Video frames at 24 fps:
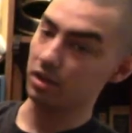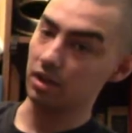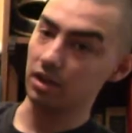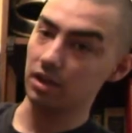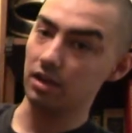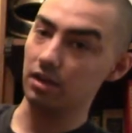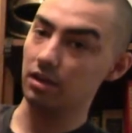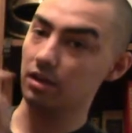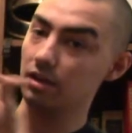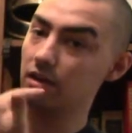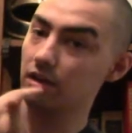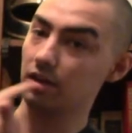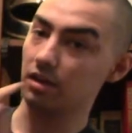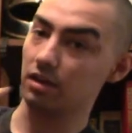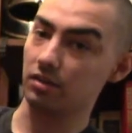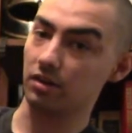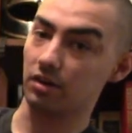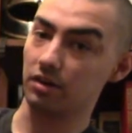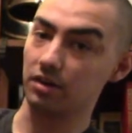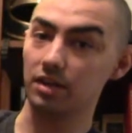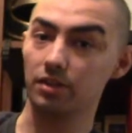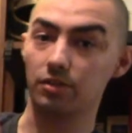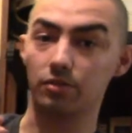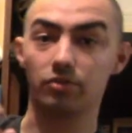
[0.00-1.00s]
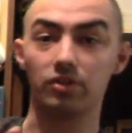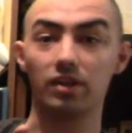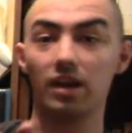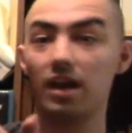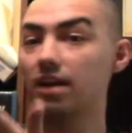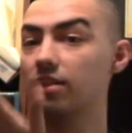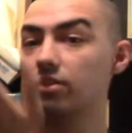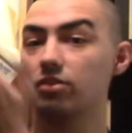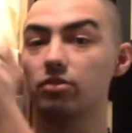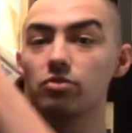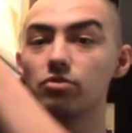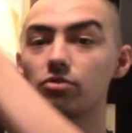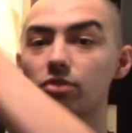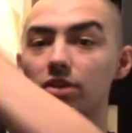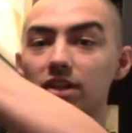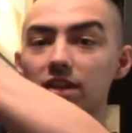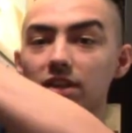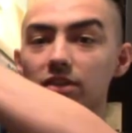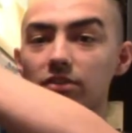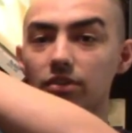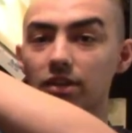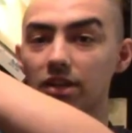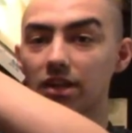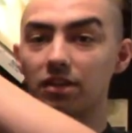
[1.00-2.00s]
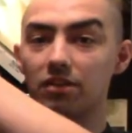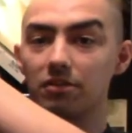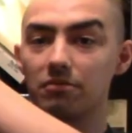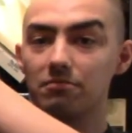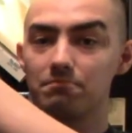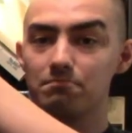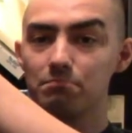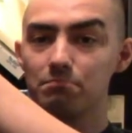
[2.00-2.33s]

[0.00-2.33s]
either side, so you could easily just...